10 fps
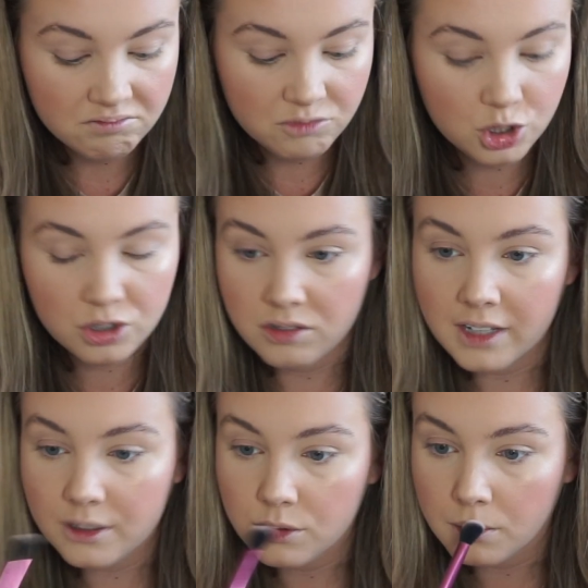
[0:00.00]
just
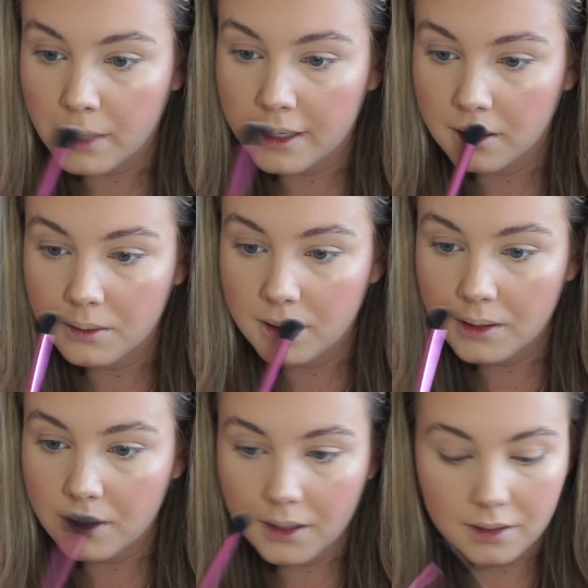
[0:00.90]
natural makeup
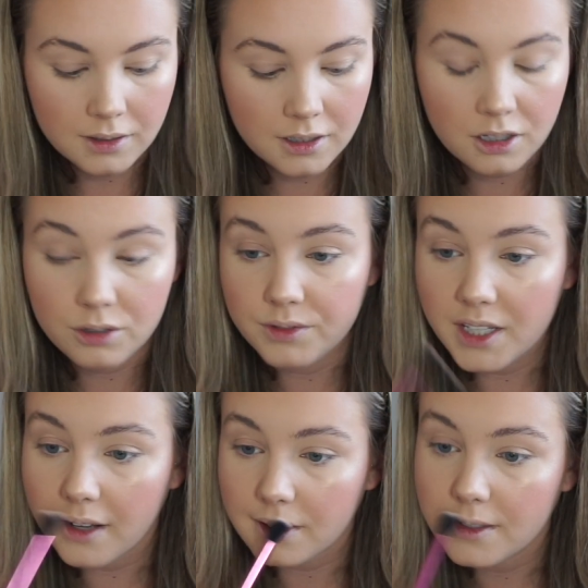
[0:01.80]
look, and I loved it
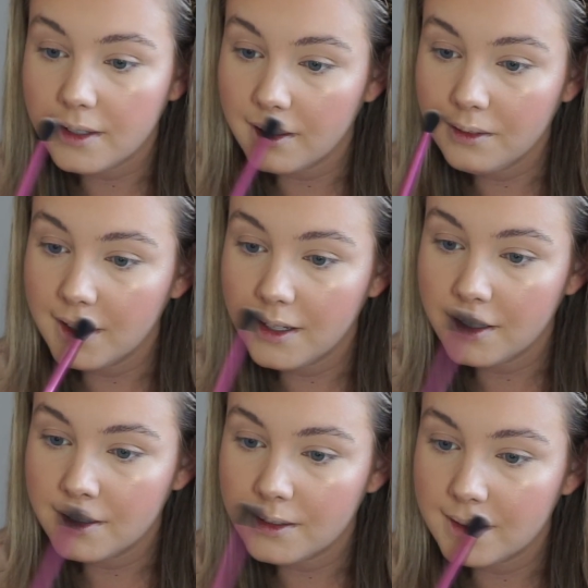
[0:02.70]
actually. I really
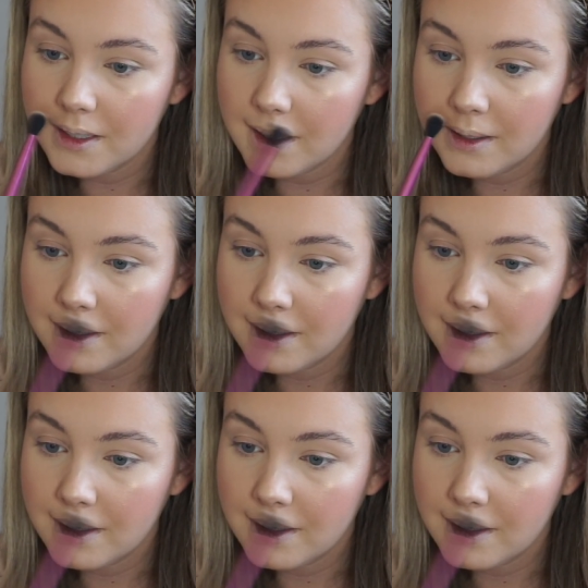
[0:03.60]
enjoyed it.